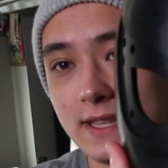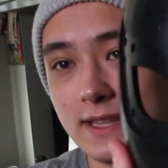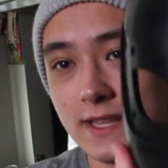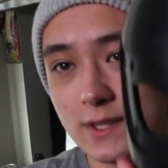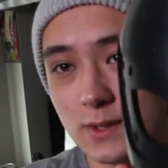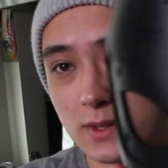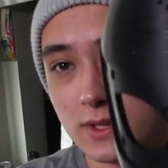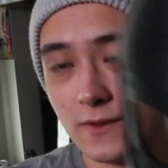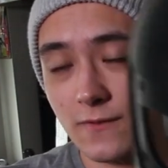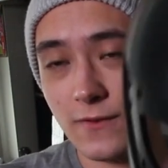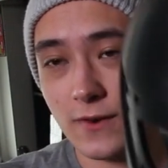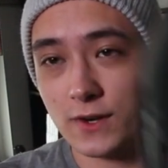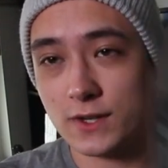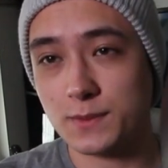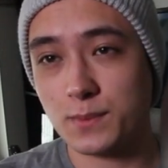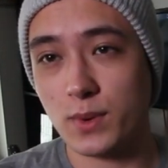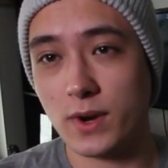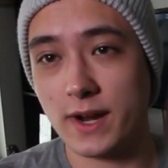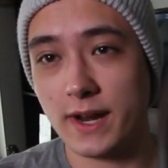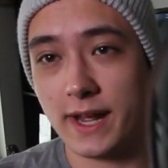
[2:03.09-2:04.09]
This was the
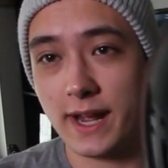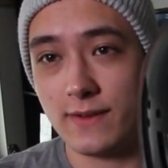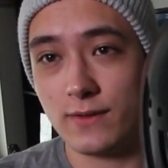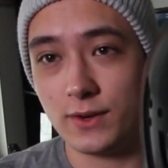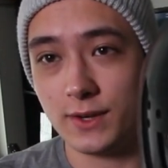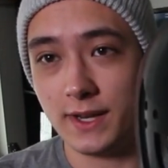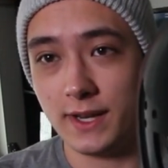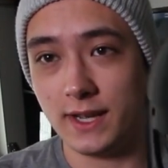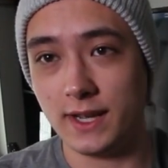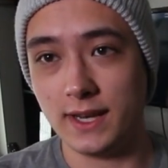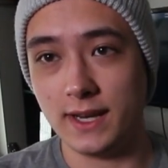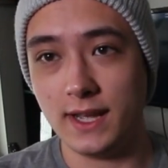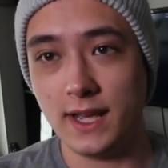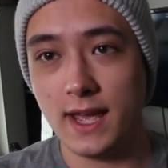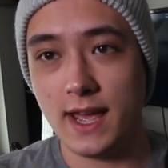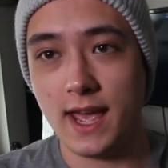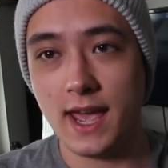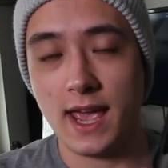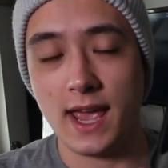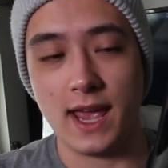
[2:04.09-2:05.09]
first print I ever did,
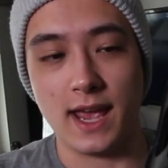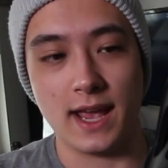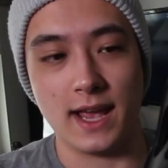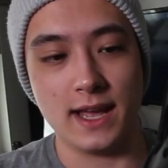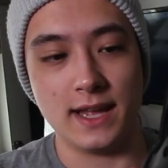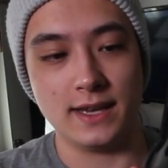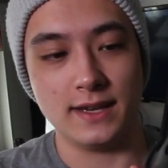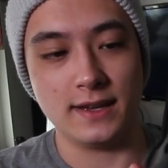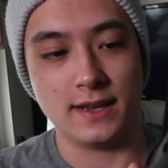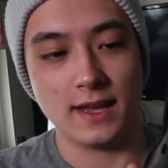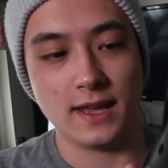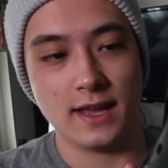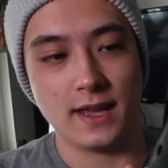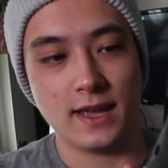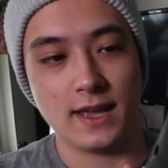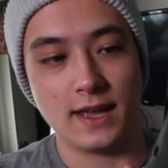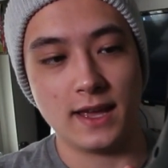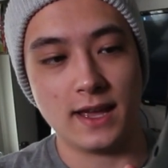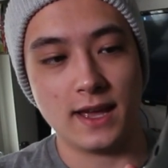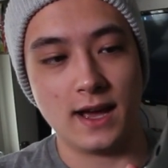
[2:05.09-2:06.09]
and
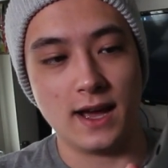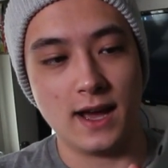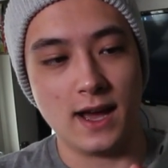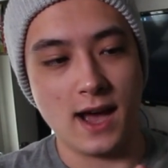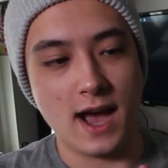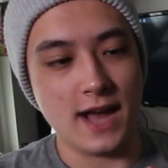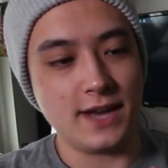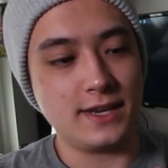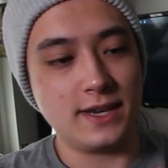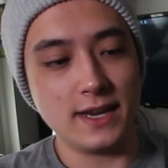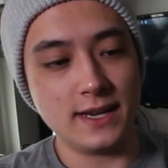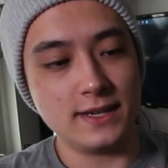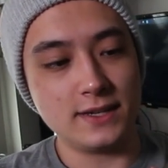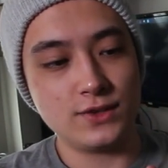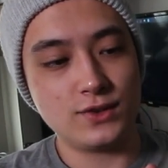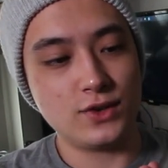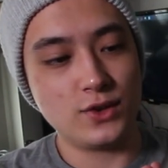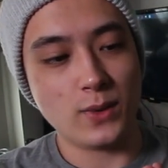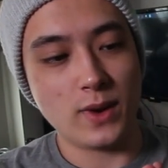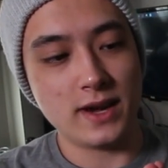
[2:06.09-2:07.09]
I
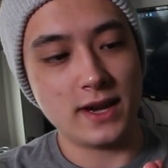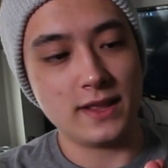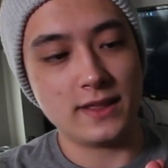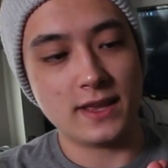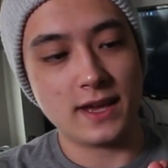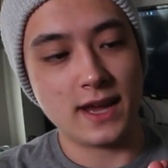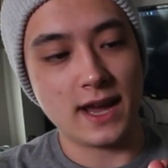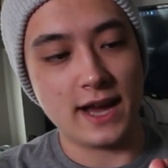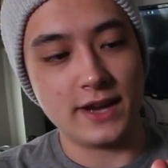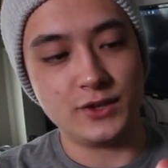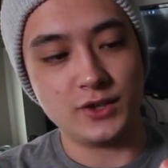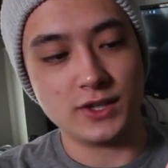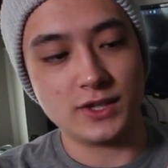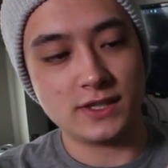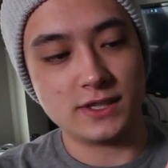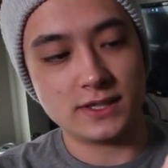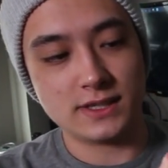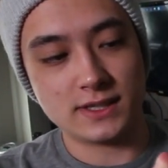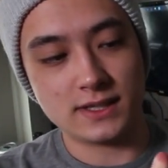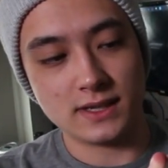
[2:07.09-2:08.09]
didn't do anything. I
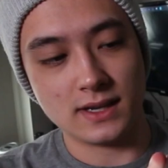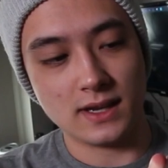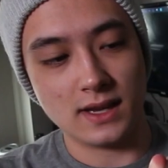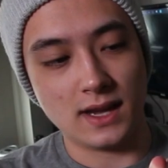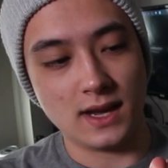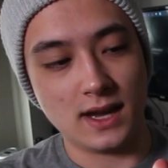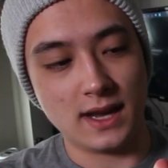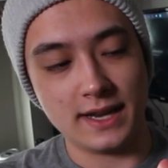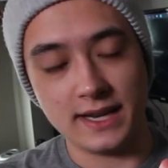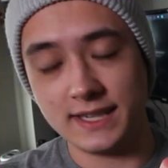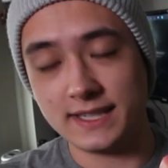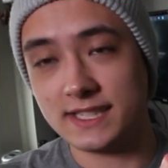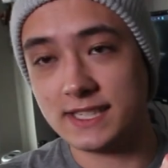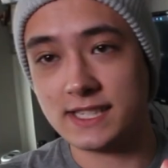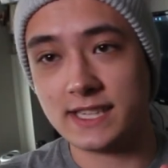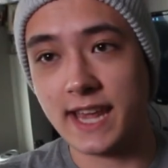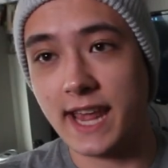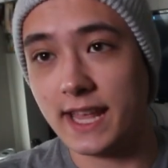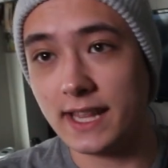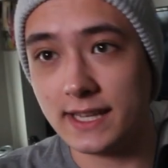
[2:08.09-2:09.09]
didn't
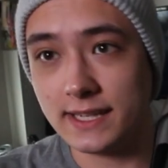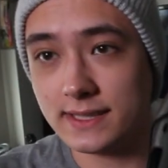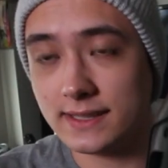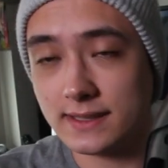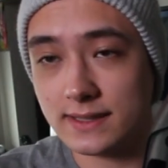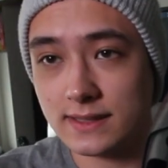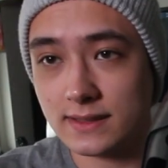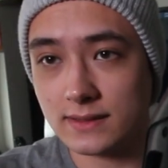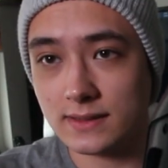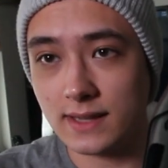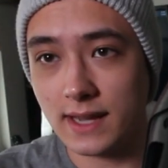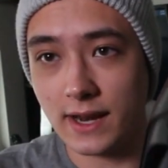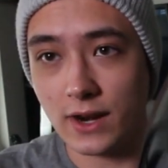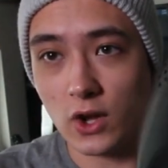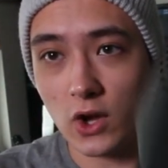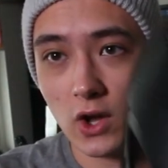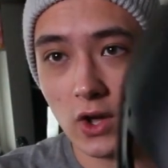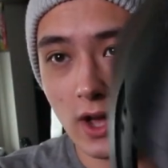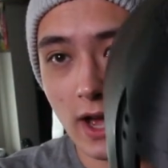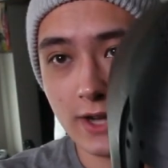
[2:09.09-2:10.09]
scale it at
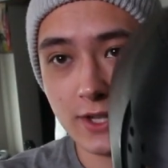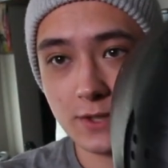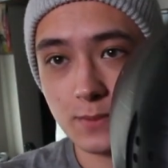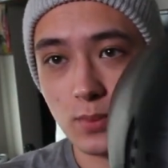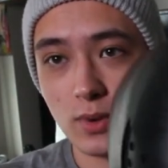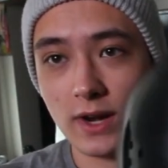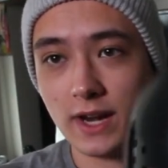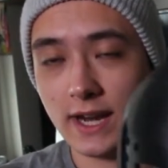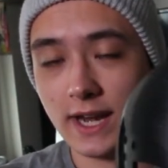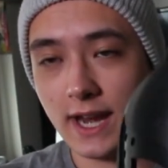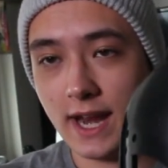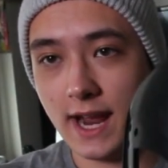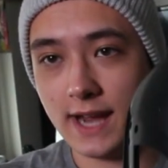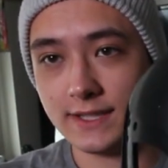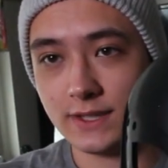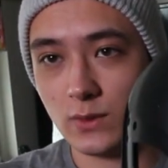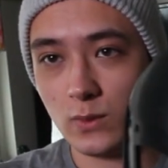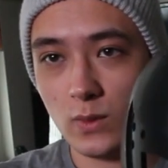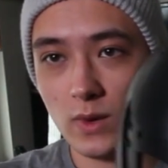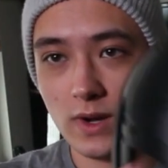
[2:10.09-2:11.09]
all. I just printed it as it